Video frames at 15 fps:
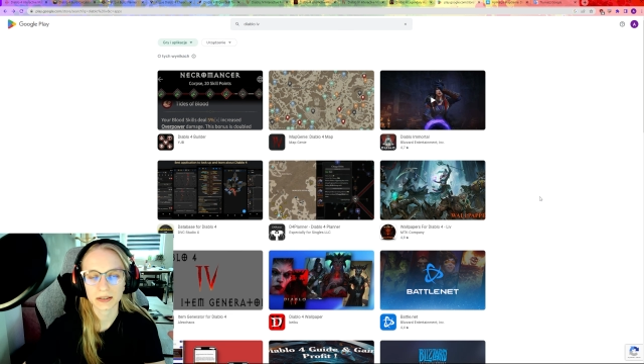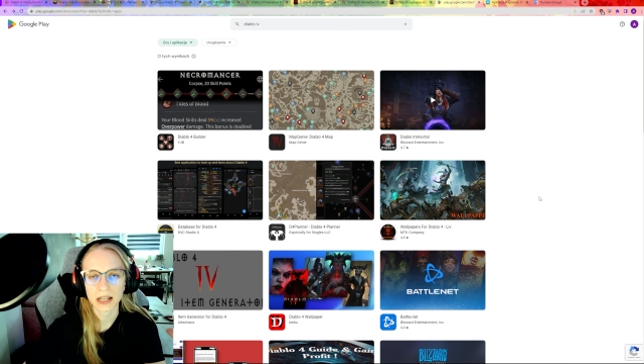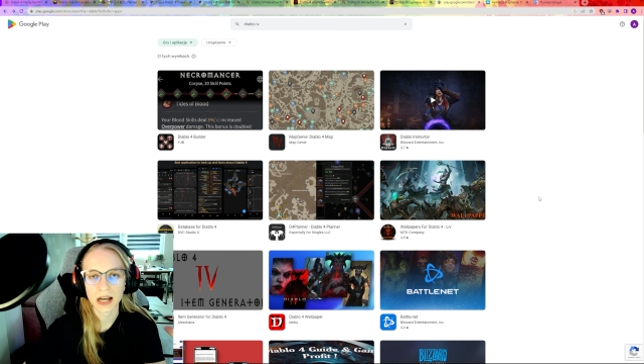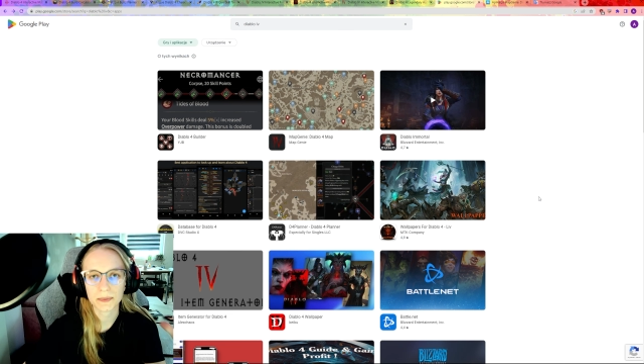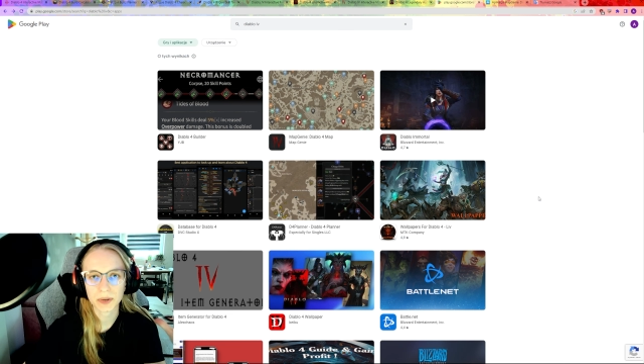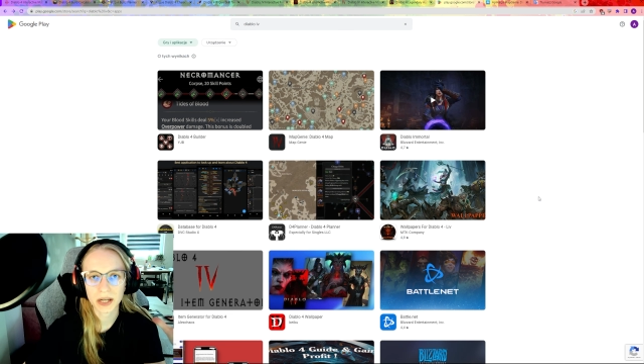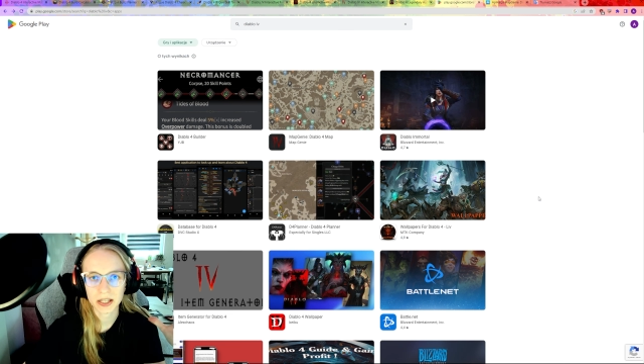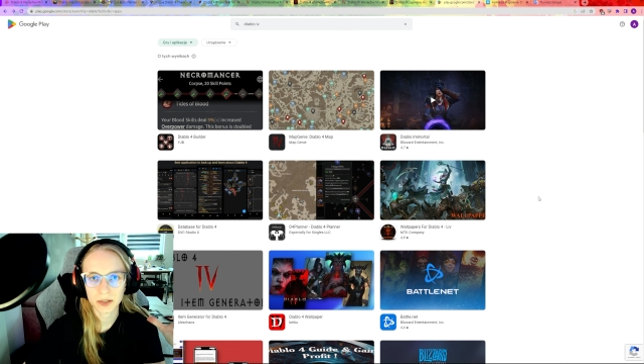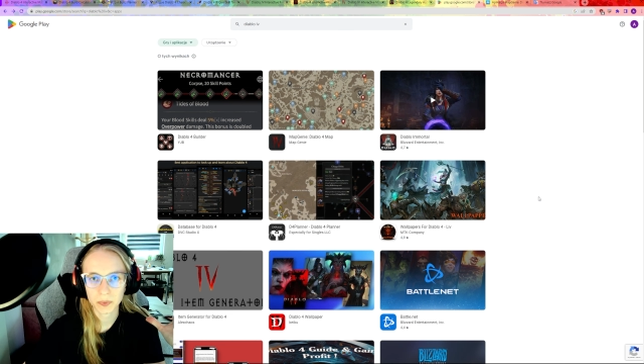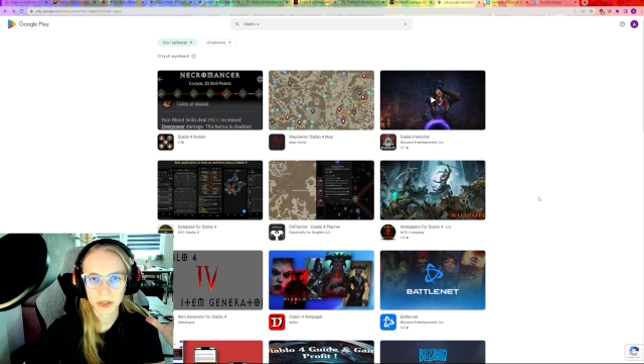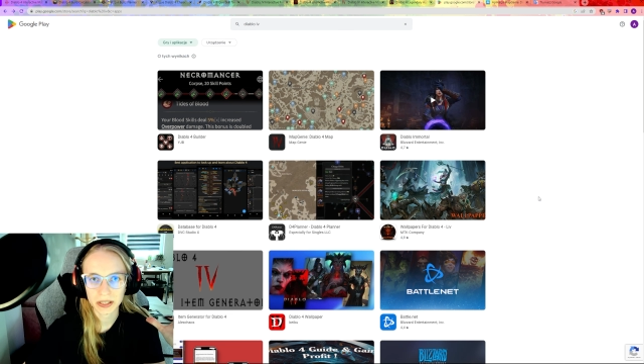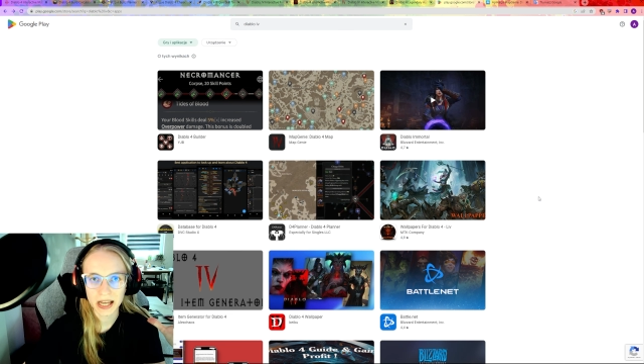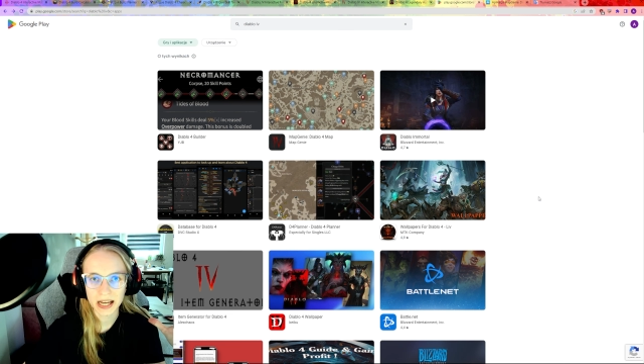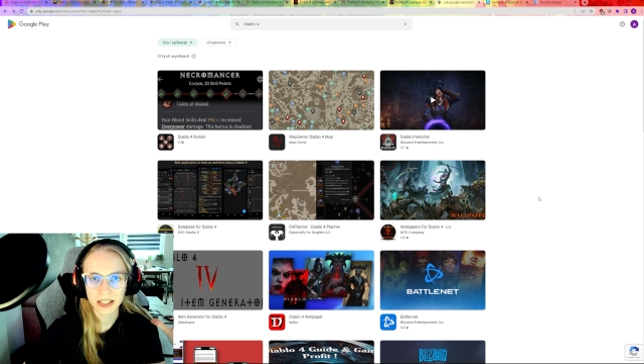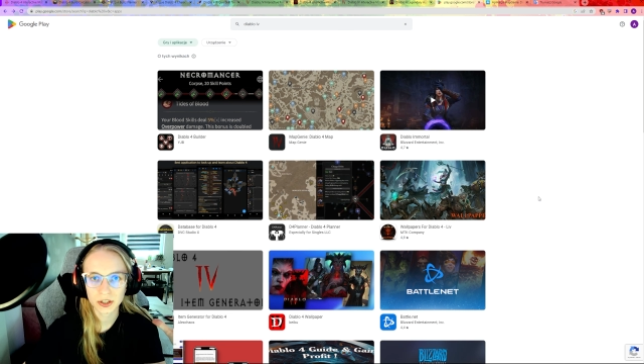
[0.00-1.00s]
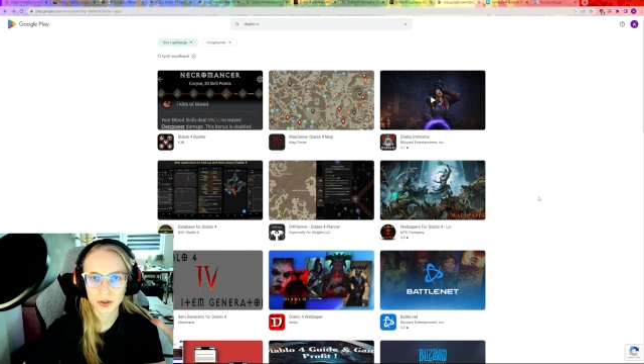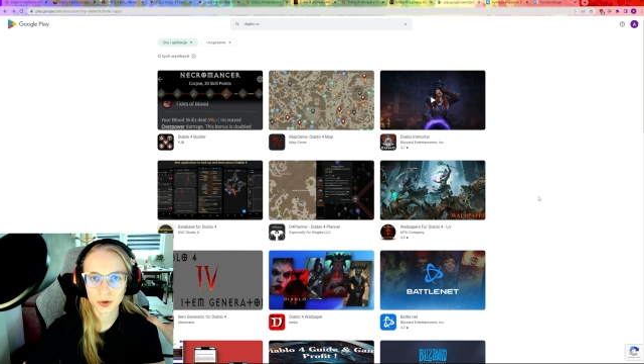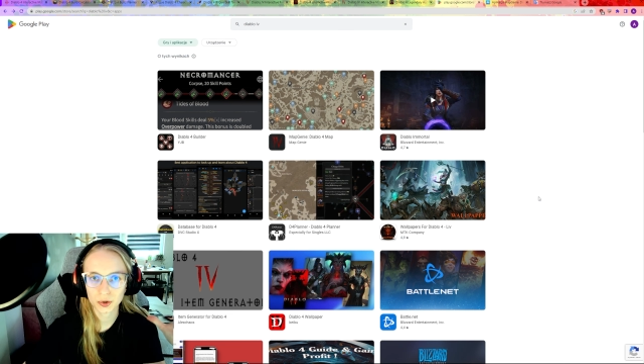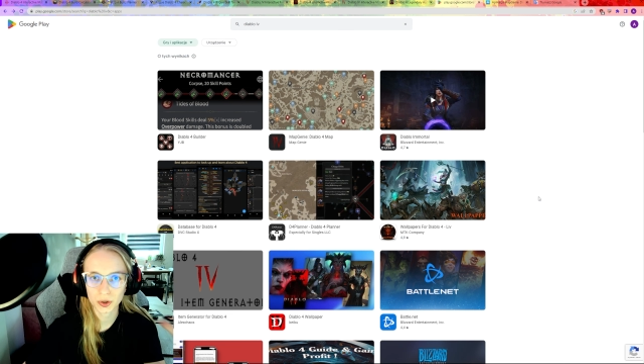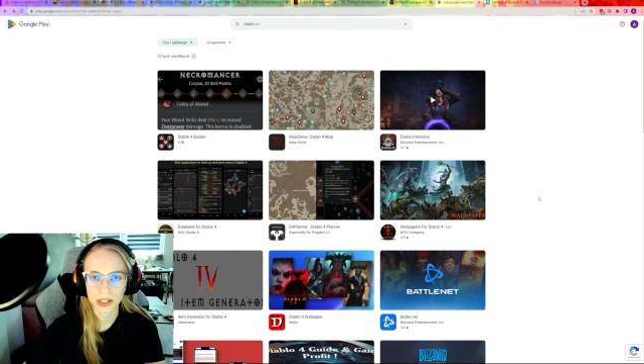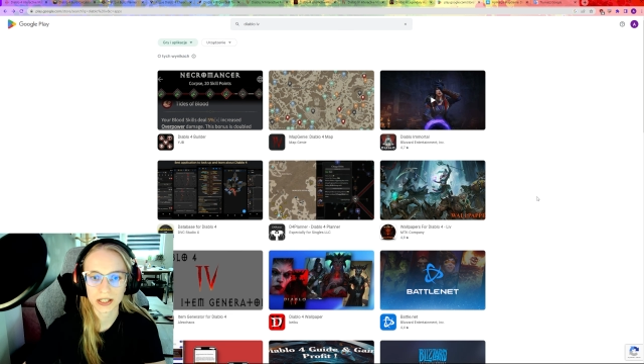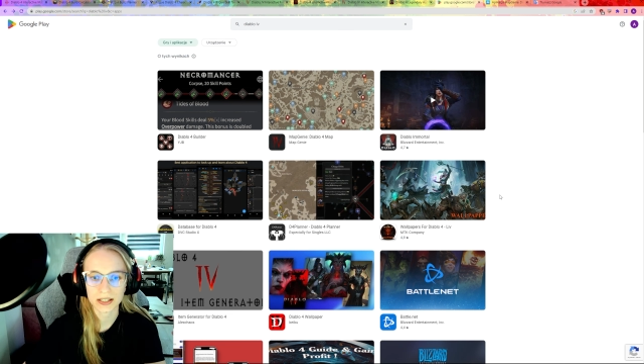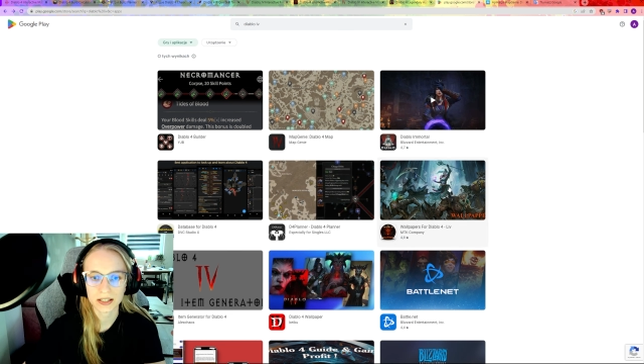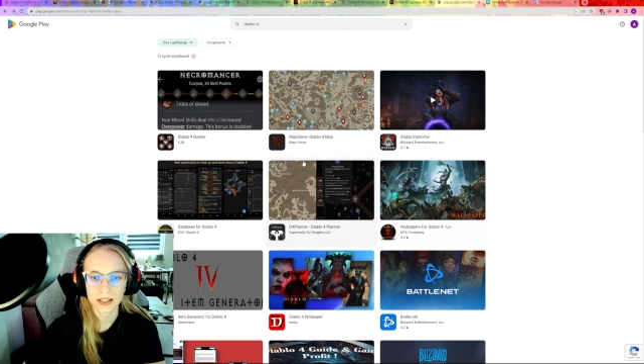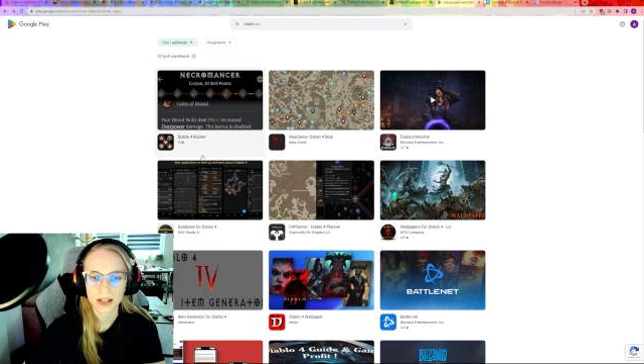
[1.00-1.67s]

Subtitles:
app can be nice, do this.